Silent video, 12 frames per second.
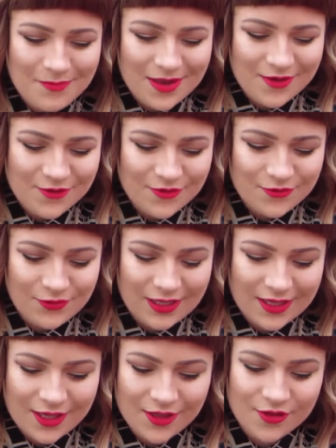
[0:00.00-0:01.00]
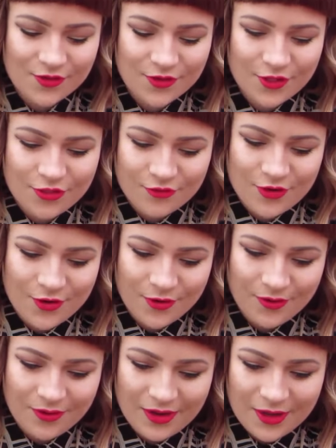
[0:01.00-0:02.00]
been flicking
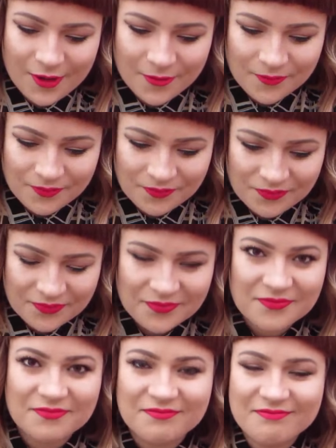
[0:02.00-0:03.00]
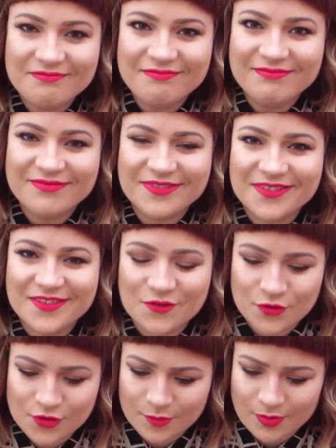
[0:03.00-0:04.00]
through
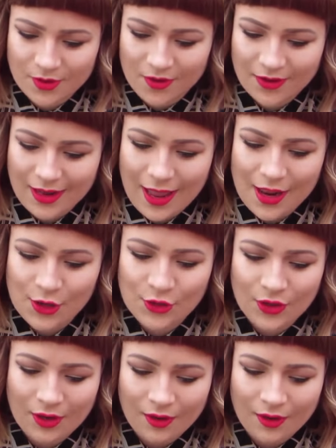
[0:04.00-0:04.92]
through the book, and